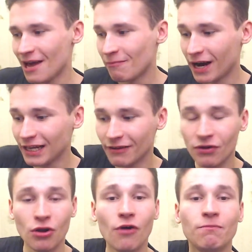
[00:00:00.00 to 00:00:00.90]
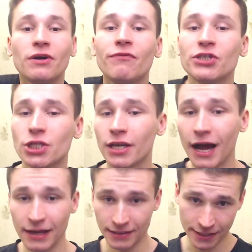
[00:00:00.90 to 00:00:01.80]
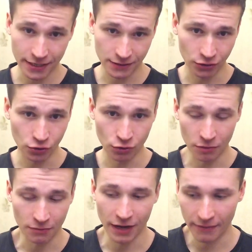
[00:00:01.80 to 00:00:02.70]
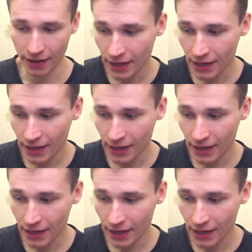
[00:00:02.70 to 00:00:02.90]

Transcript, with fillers: my level of professionality as a YouTuber maybe.